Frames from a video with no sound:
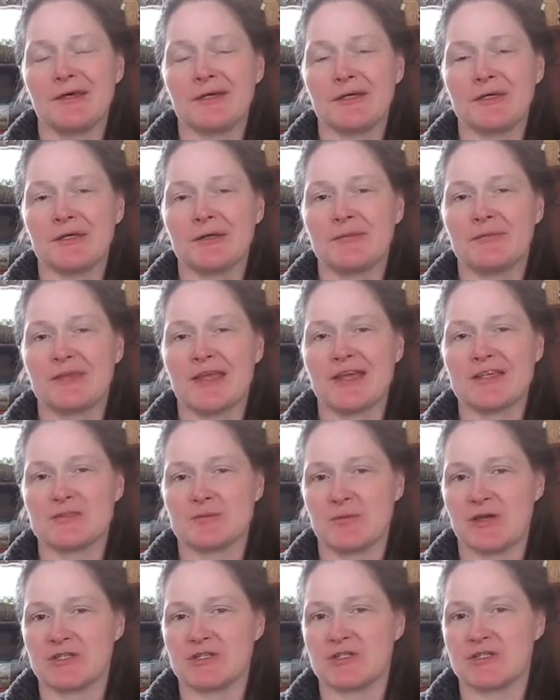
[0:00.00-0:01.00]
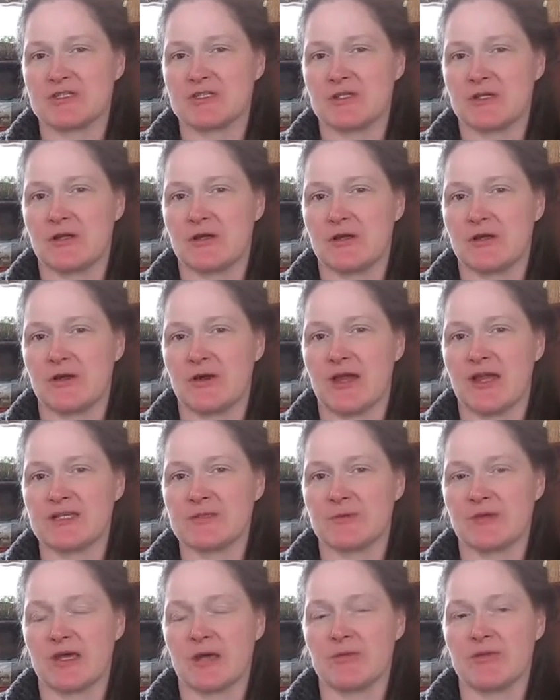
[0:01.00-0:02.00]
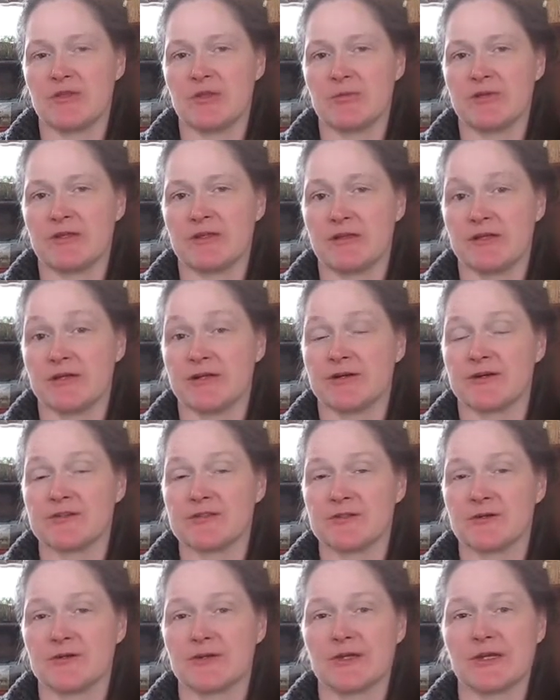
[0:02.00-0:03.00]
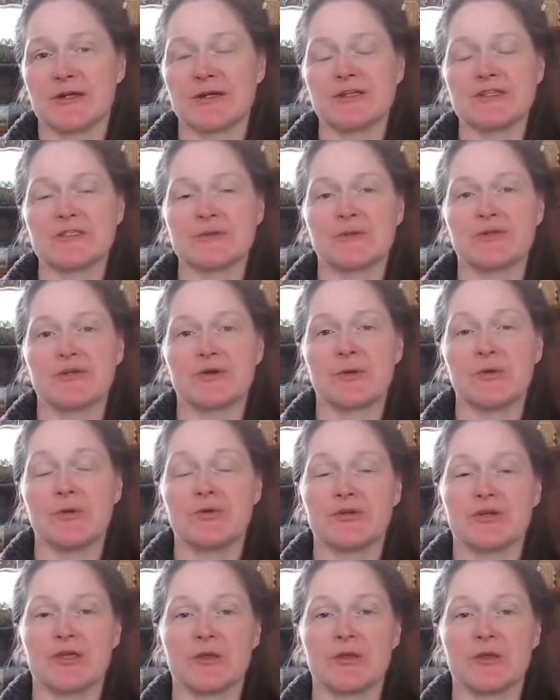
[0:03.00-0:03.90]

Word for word: Um, as much as you know, your eyes become a little bit clearer in certain areas when you're older.